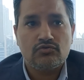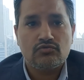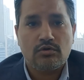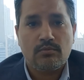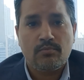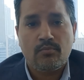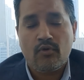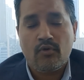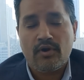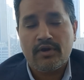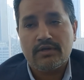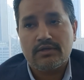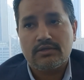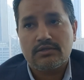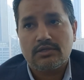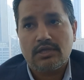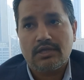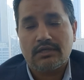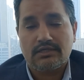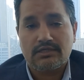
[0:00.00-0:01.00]
to appoint
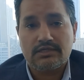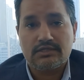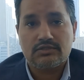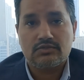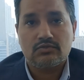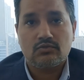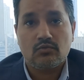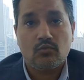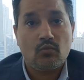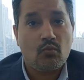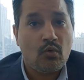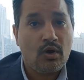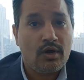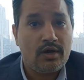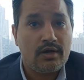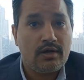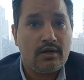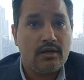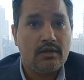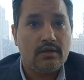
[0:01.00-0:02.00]
at least
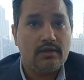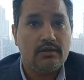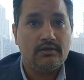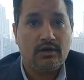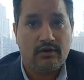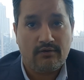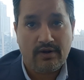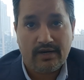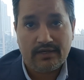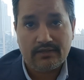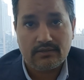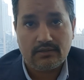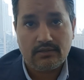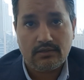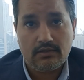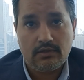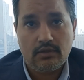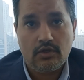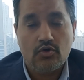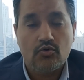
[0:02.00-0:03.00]
one
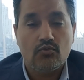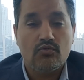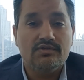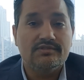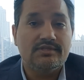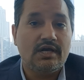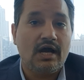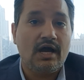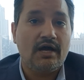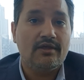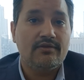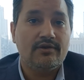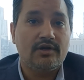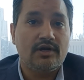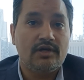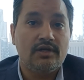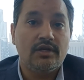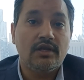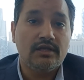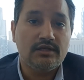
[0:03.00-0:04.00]
director who is either
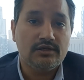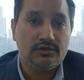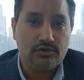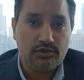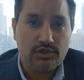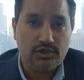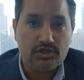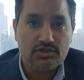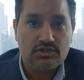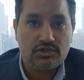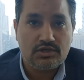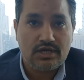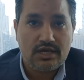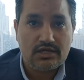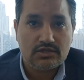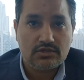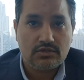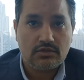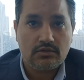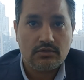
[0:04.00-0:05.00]
an Indonesian
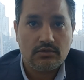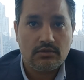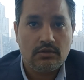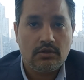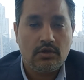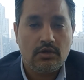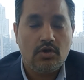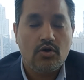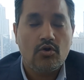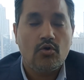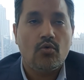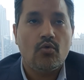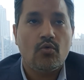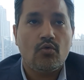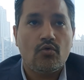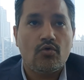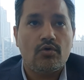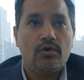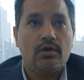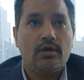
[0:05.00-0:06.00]
national
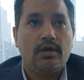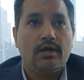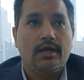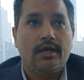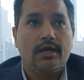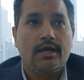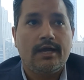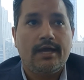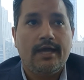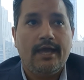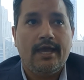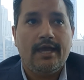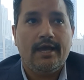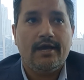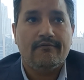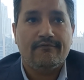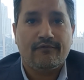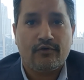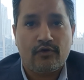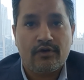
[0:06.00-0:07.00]
or a
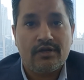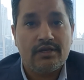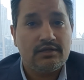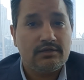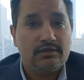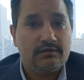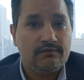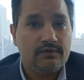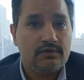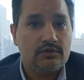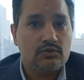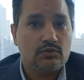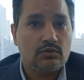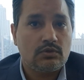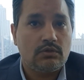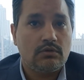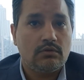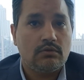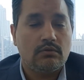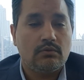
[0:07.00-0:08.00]
foreign
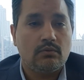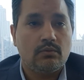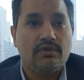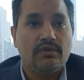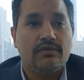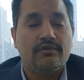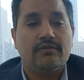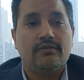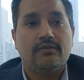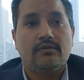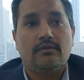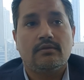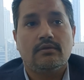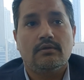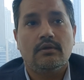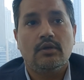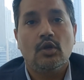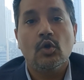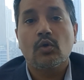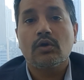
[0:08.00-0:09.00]
individual with
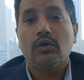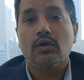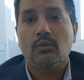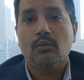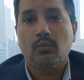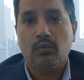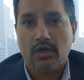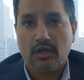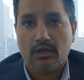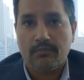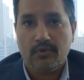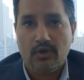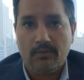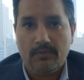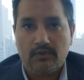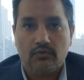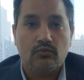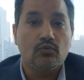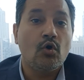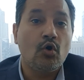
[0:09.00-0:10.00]
a local work
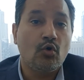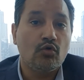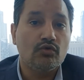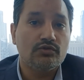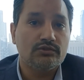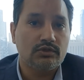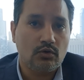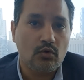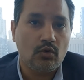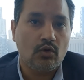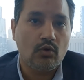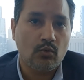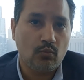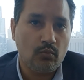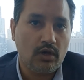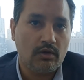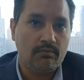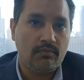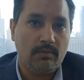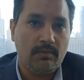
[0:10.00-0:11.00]
permit, who holds a local
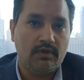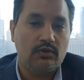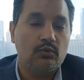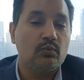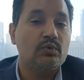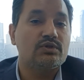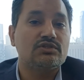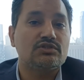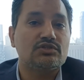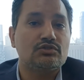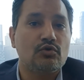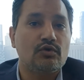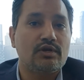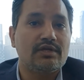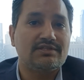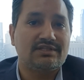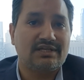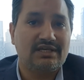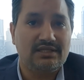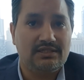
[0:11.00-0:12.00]
work permit, which is known
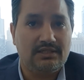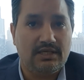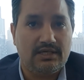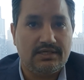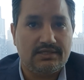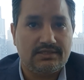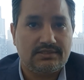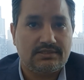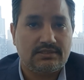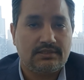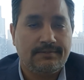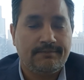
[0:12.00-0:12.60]
as KITAS.